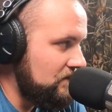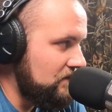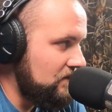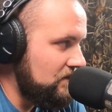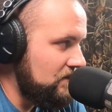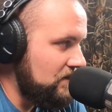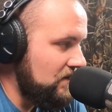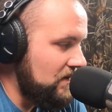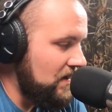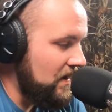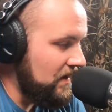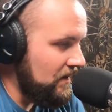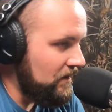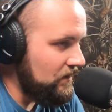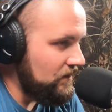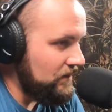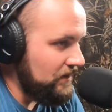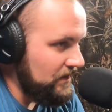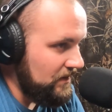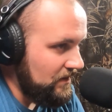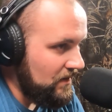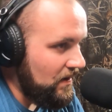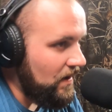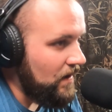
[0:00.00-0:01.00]
not
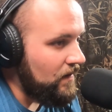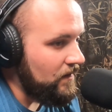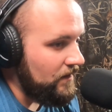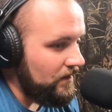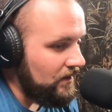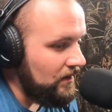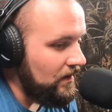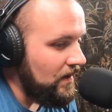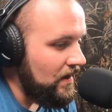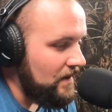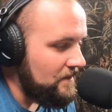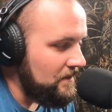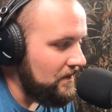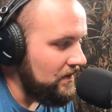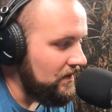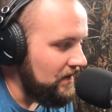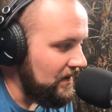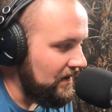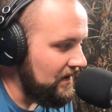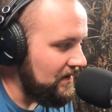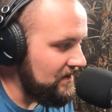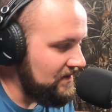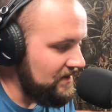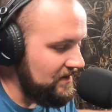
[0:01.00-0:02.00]
only calling a lot, but
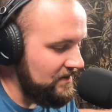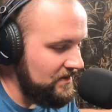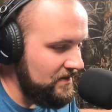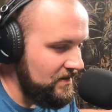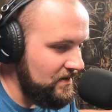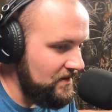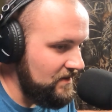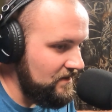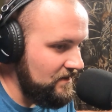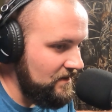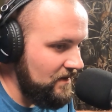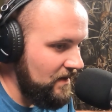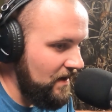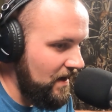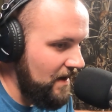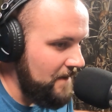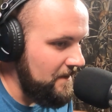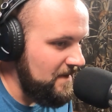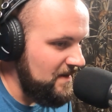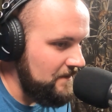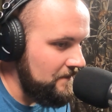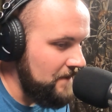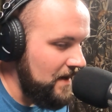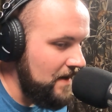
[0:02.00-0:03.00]
like I said, just I
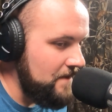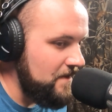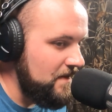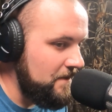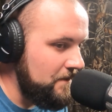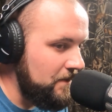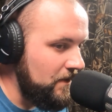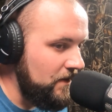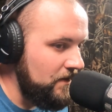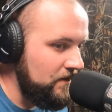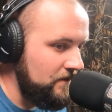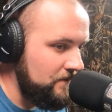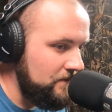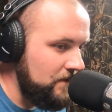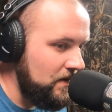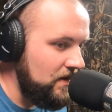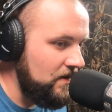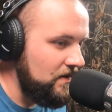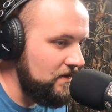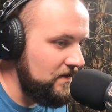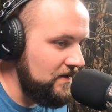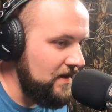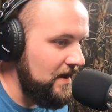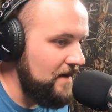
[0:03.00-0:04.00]
mean maybe putting
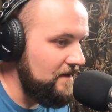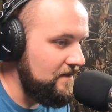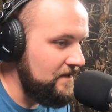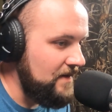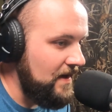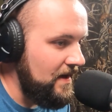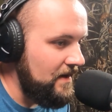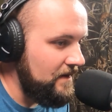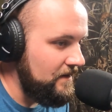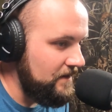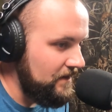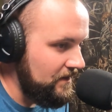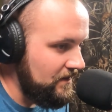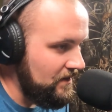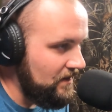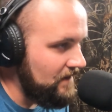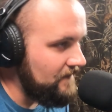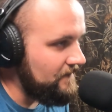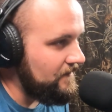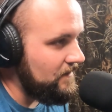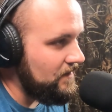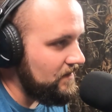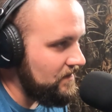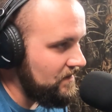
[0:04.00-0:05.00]
birds outside of the
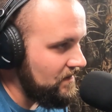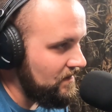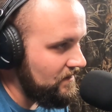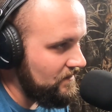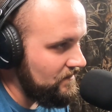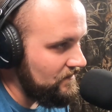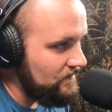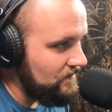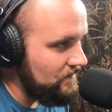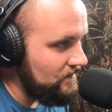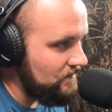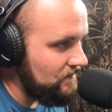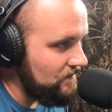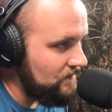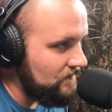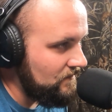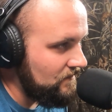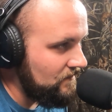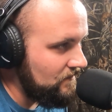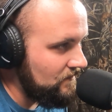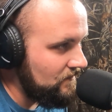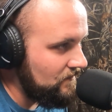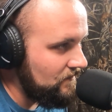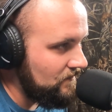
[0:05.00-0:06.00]
comfort zone
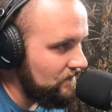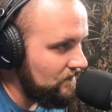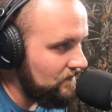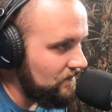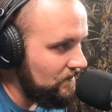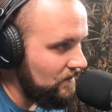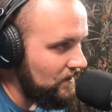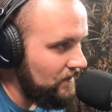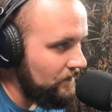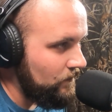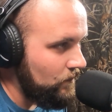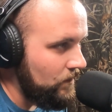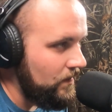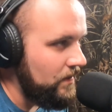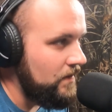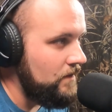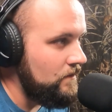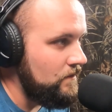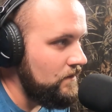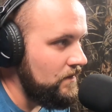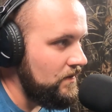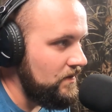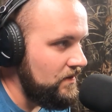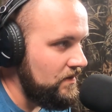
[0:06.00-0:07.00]
of where
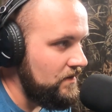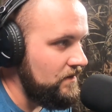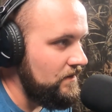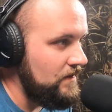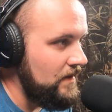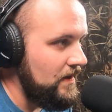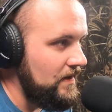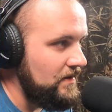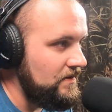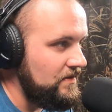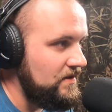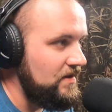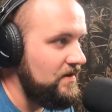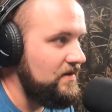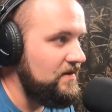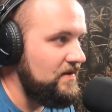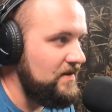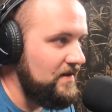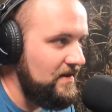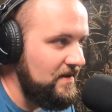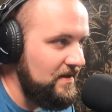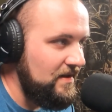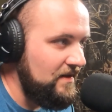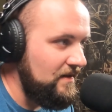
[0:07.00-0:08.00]
you want to shoot at, just
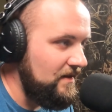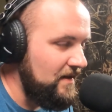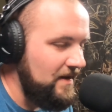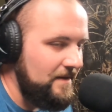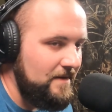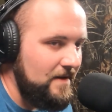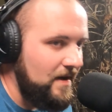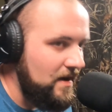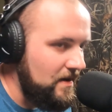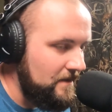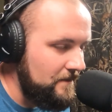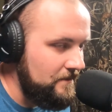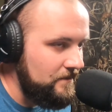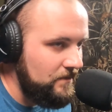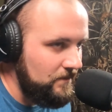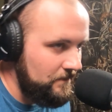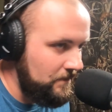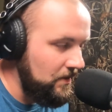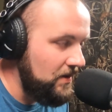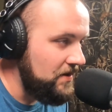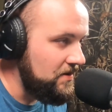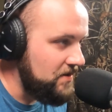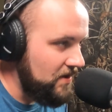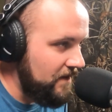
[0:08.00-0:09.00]
to get like not a
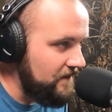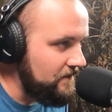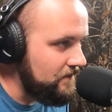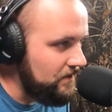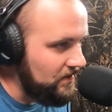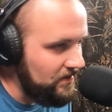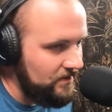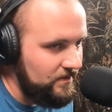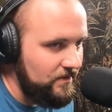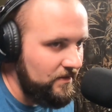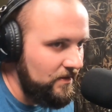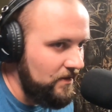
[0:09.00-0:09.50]
bunch of them, but you